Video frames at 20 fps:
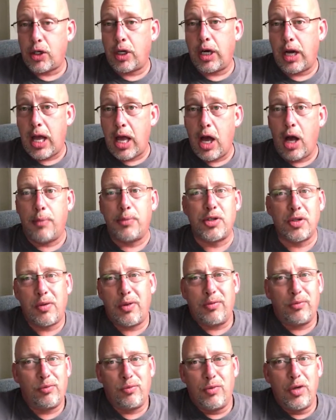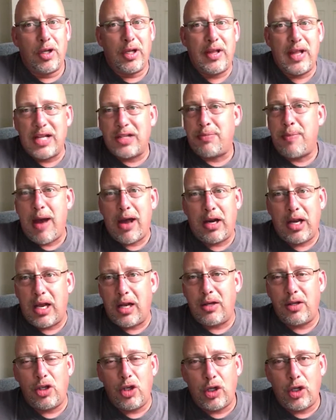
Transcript: are going to help. So really, that's about it.